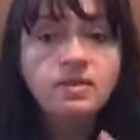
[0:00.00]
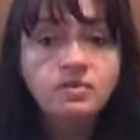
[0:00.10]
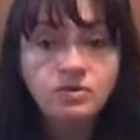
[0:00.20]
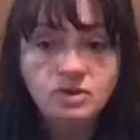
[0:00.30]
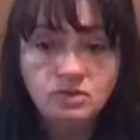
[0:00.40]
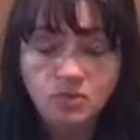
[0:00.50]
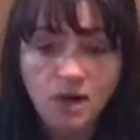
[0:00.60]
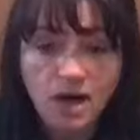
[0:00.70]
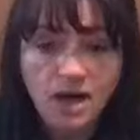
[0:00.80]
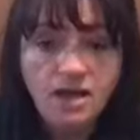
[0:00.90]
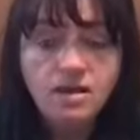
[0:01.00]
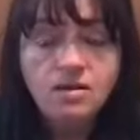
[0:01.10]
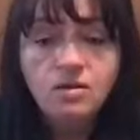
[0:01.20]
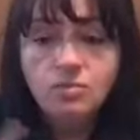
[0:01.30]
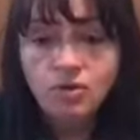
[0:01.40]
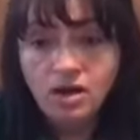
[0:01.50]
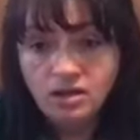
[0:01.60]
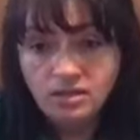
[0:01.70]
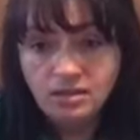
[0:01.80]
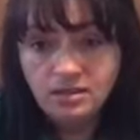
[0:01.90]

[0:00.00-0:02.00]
which is why product